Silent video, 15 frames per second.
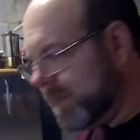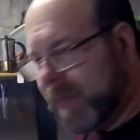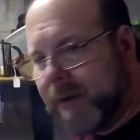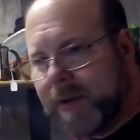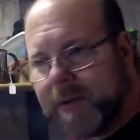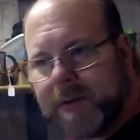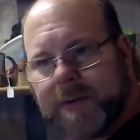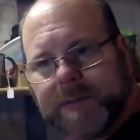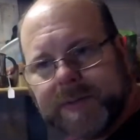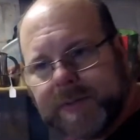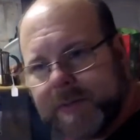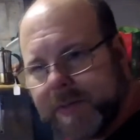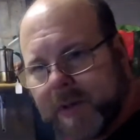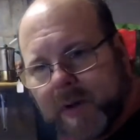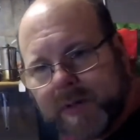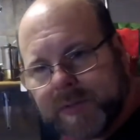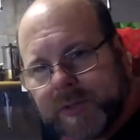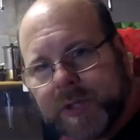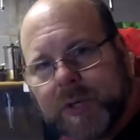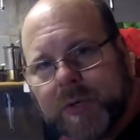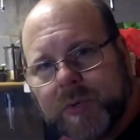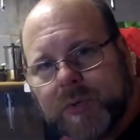burners are
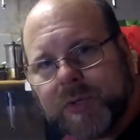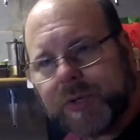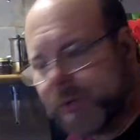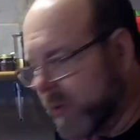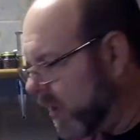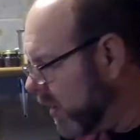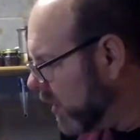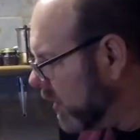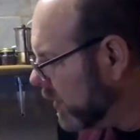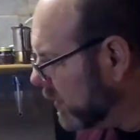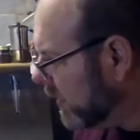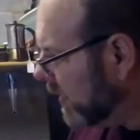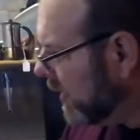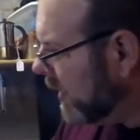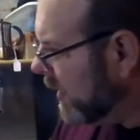too strong